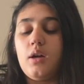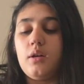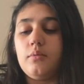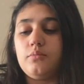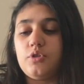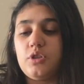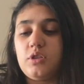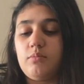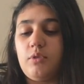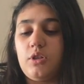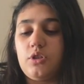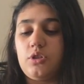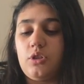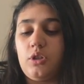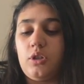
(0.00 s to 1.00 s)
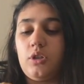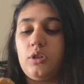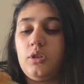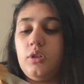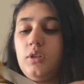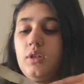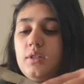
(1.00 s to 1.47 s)
just to make sure
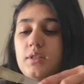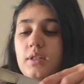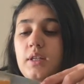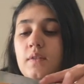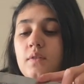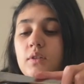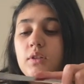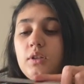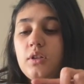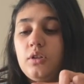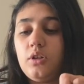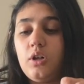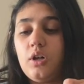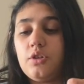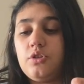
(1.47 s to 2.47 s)
it's evenly across.